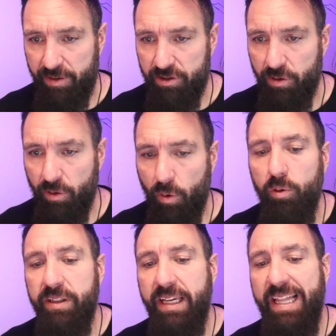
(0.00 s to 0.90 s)
So
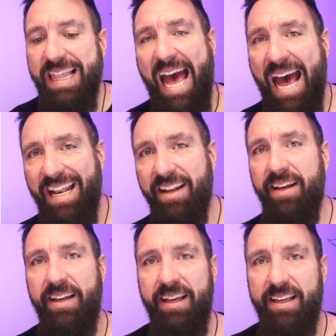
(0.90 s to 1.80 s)
only that
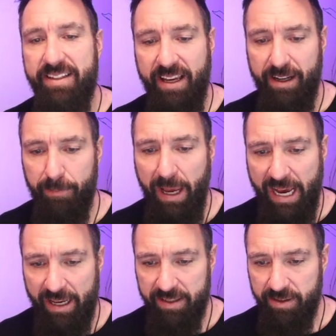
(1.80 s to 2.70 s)
is getting passed.